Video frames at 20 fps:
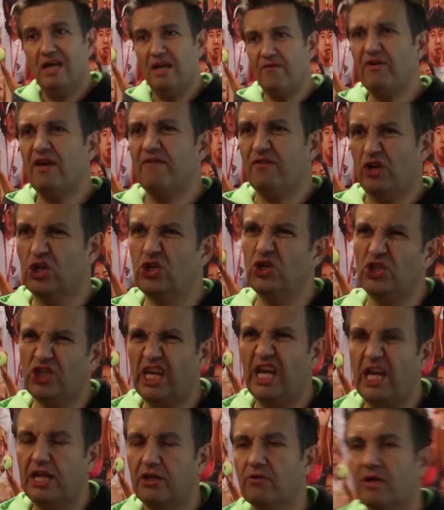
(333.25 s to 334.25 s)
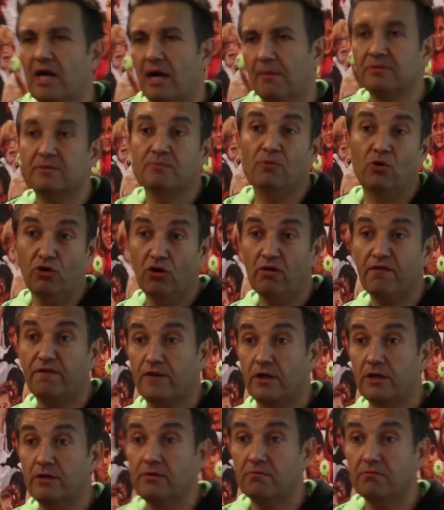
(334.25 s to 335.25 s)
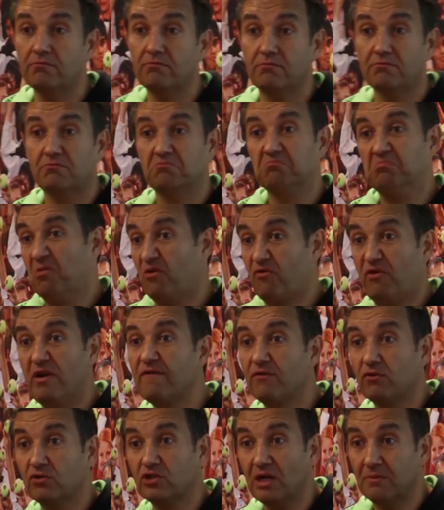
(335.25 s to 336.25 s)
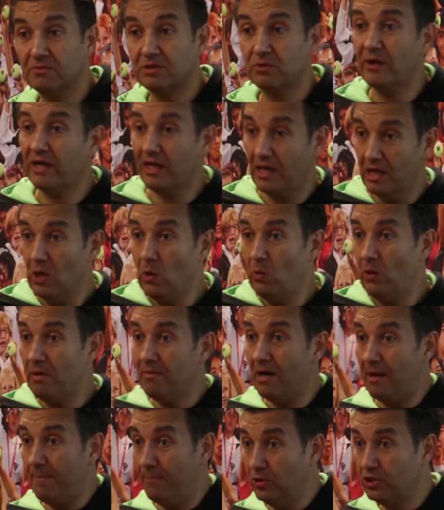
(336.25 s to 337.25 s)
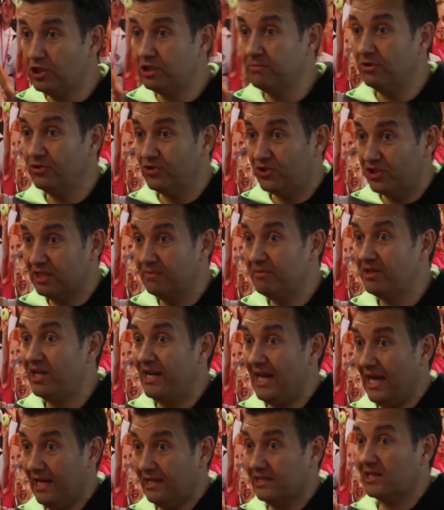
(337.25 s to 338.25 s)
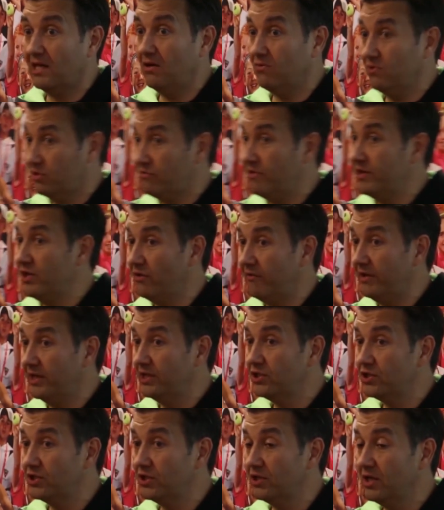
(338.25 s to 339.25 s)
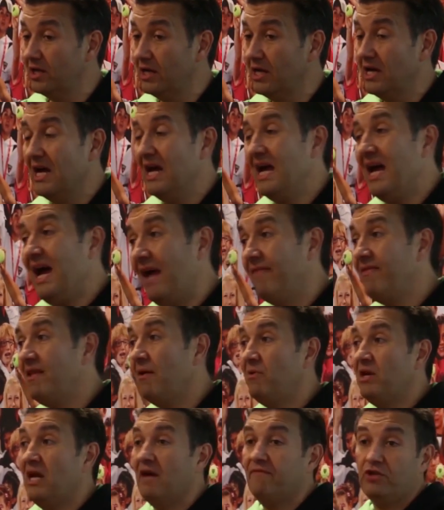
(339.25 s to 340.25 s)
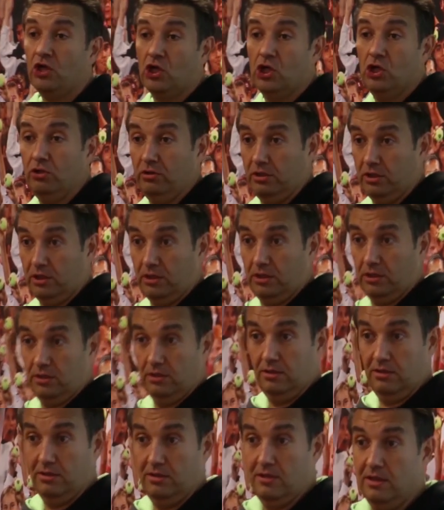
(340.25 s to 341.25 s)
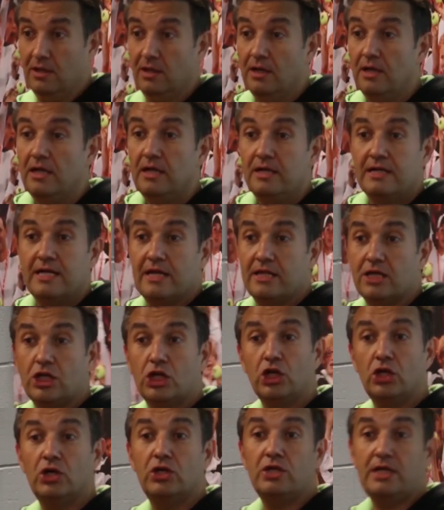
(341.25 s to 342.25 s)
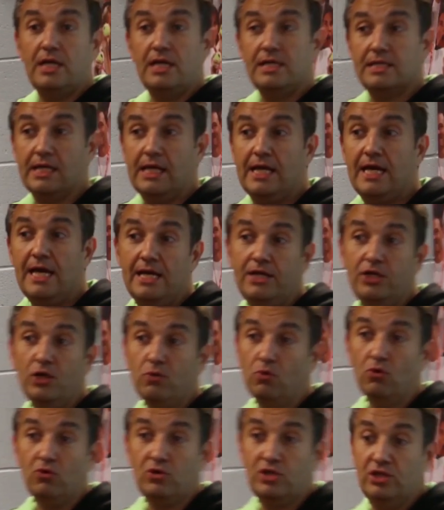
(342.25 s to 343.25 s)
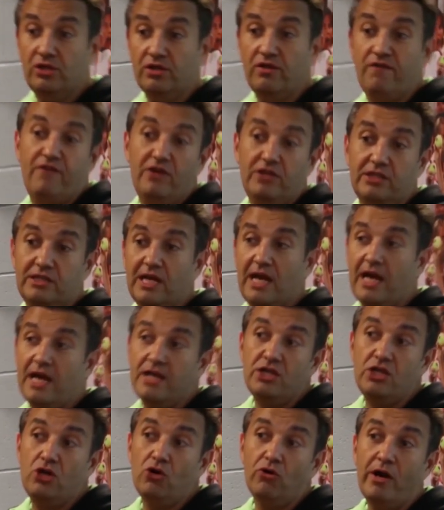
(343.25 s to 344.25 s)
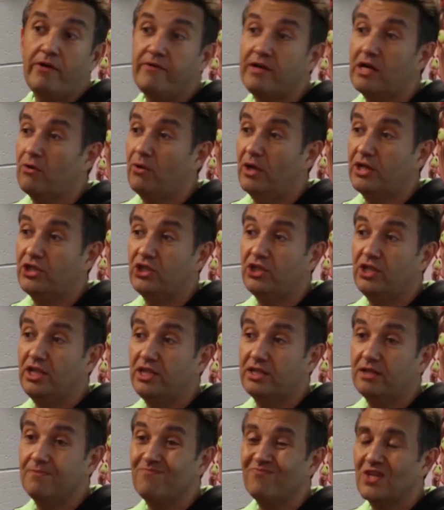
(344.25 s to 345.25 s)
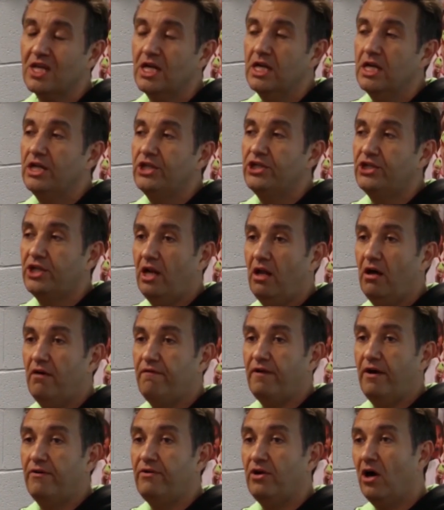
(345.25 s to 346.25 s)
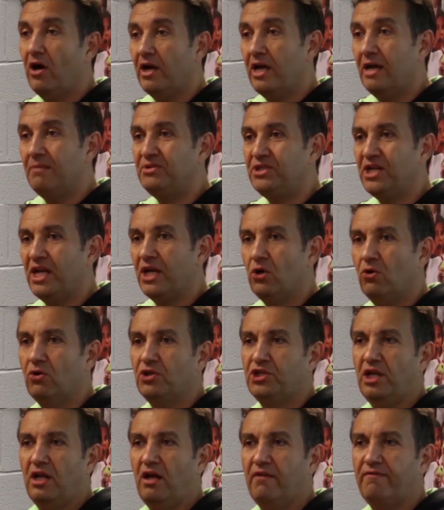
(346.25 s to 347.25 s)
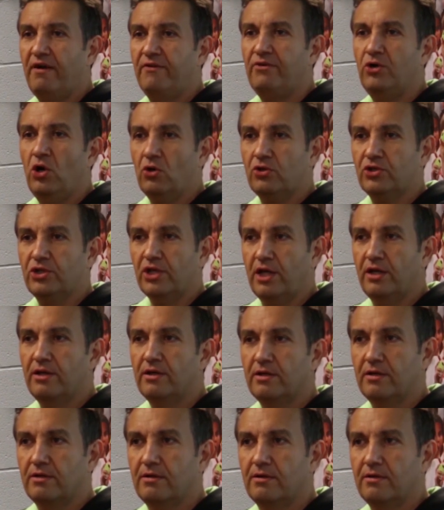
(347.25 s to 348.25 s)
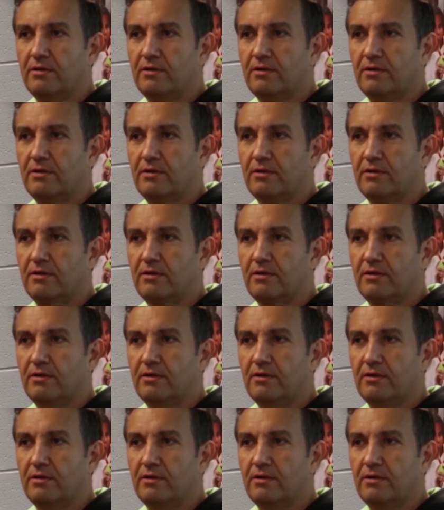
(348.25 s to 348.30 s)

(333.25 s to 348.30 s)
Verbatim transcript: if we have a good kid who comes more often, three, four times a week, we might push them onto some of the next skills that are in orange. And then we have the coulds. Now, the could is the kid who walks in on the first day, and your only question is, shall I phone IMG or shall I phone Octagon?